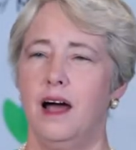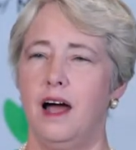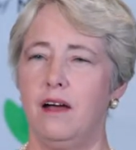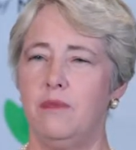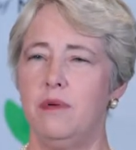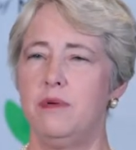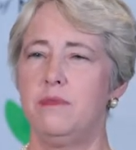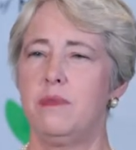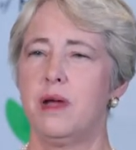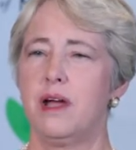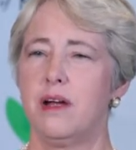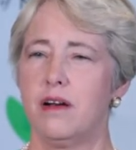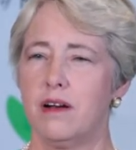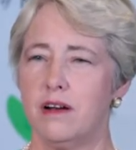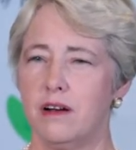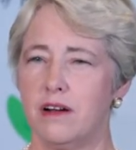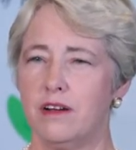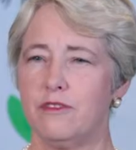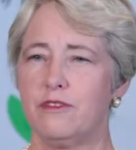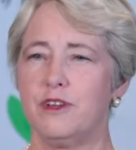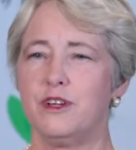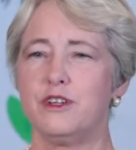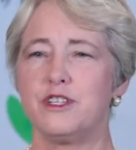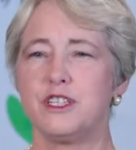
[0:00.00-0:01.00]
I've been mayor
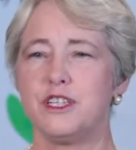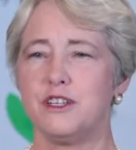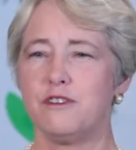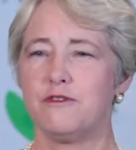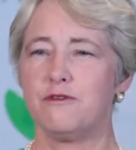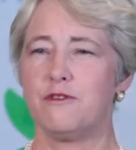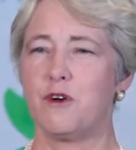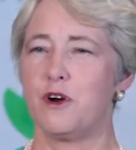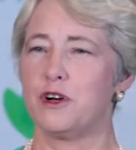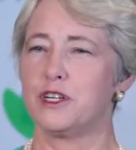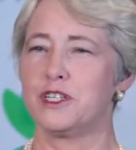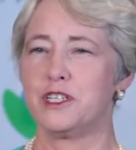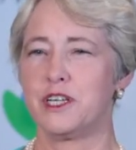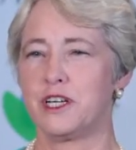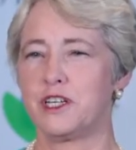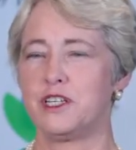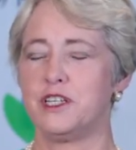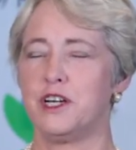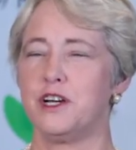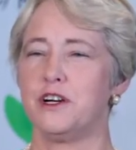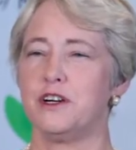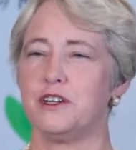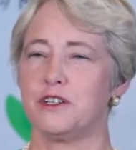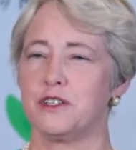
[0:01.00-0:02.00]
of Houston for
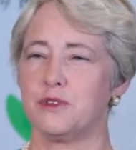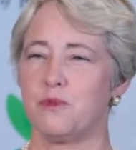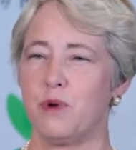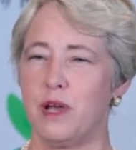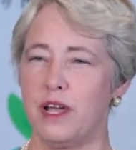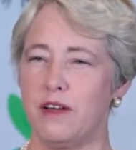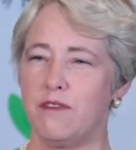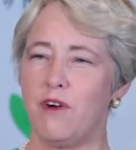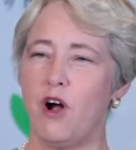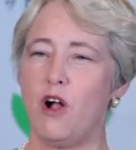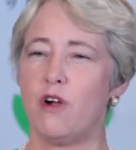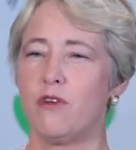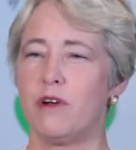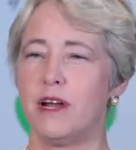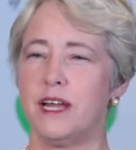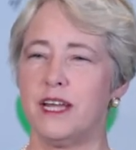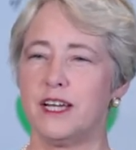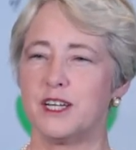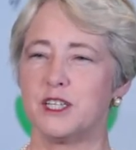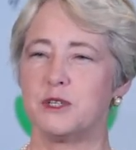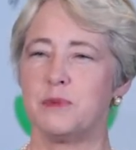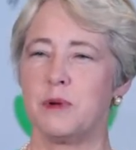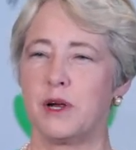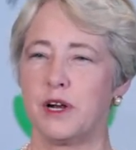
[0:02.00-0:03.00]
six years. We have
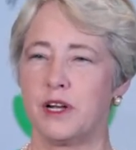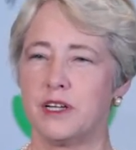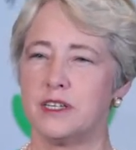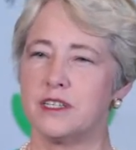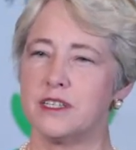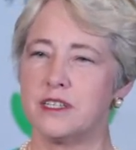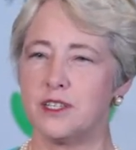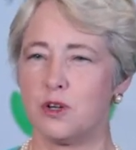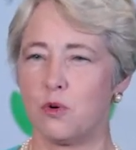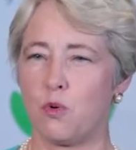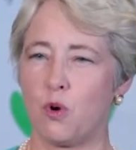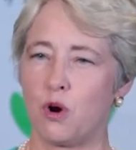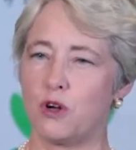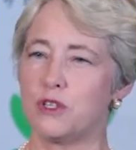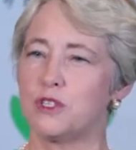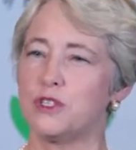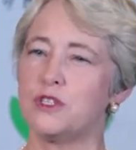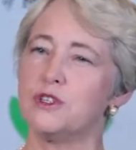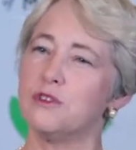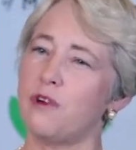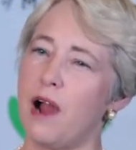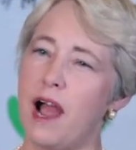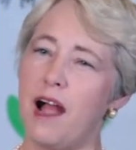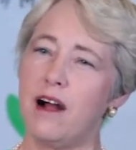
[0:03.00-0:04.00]
already experienced the
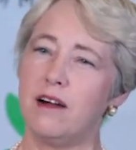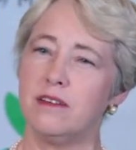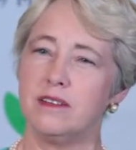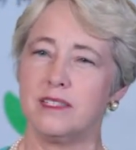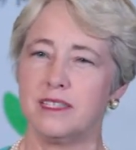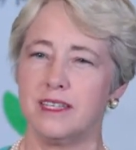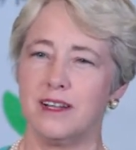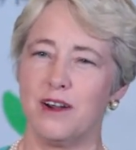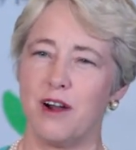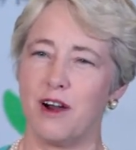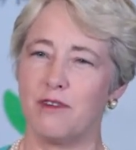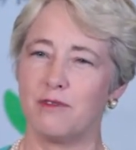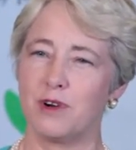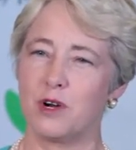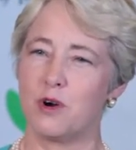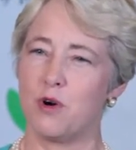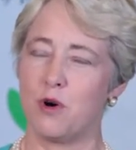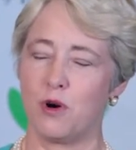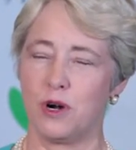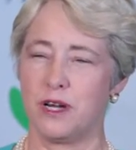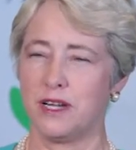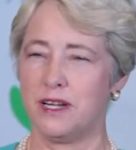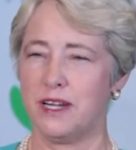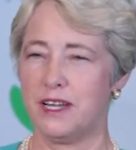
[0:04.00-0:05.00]
worst drought in our
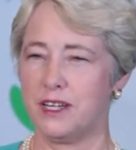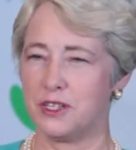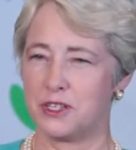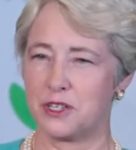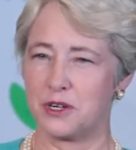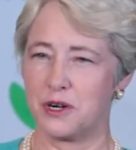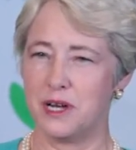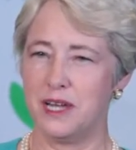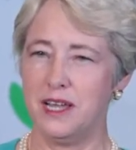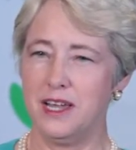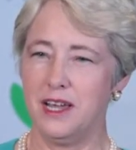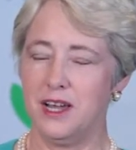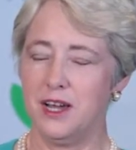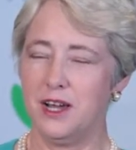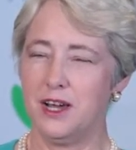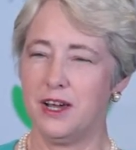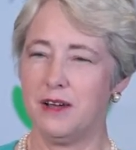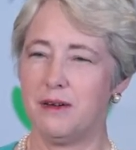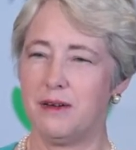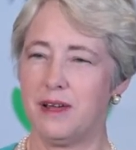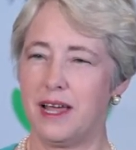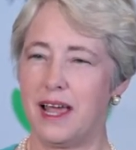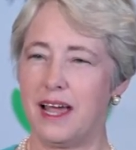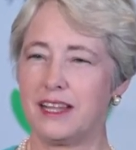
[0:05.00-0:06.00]
recorded history.
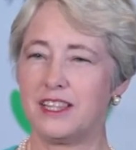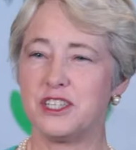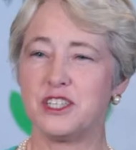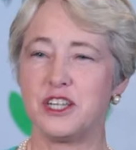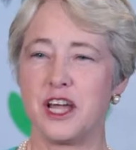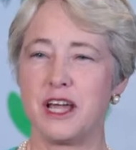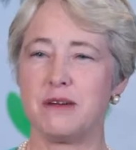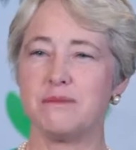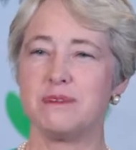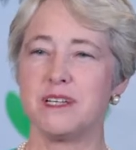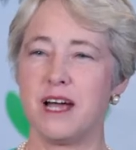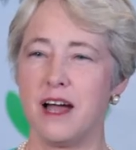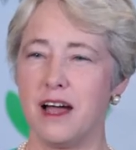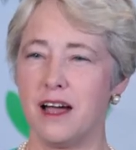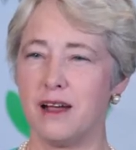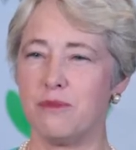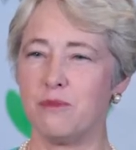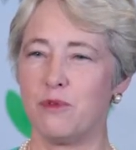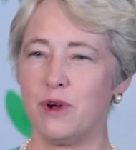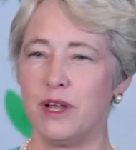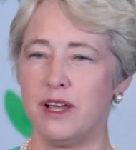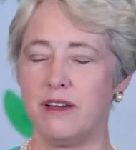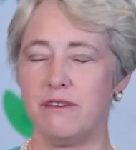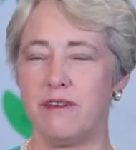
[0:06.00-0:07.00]
At the same
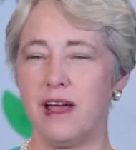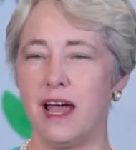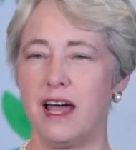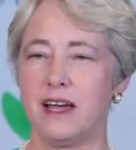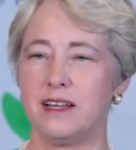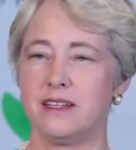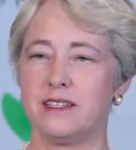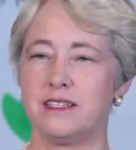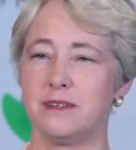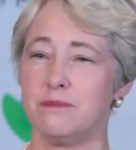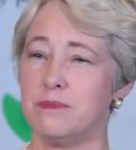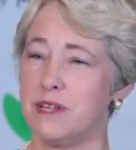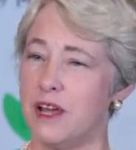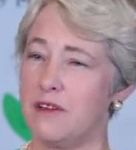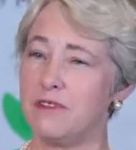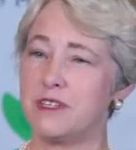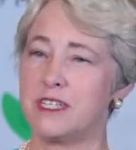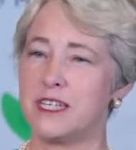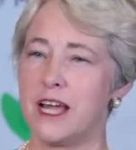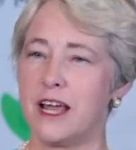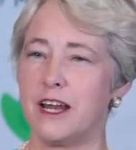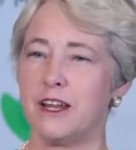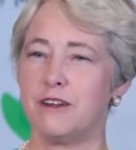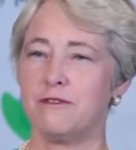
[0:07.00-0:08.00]
time, we have had some
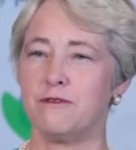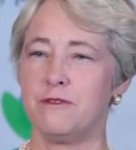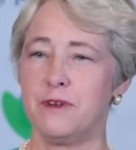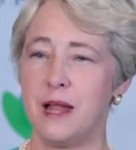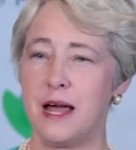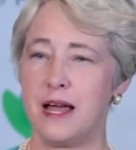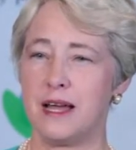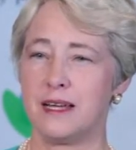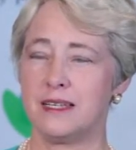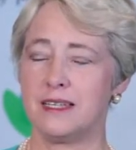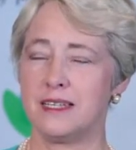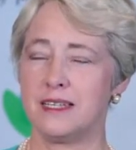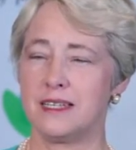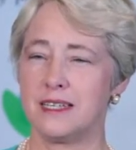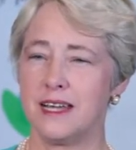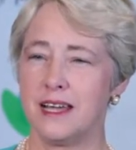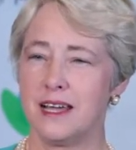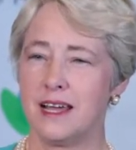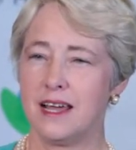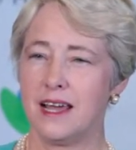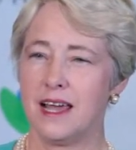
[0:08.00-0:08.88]
devastating floods,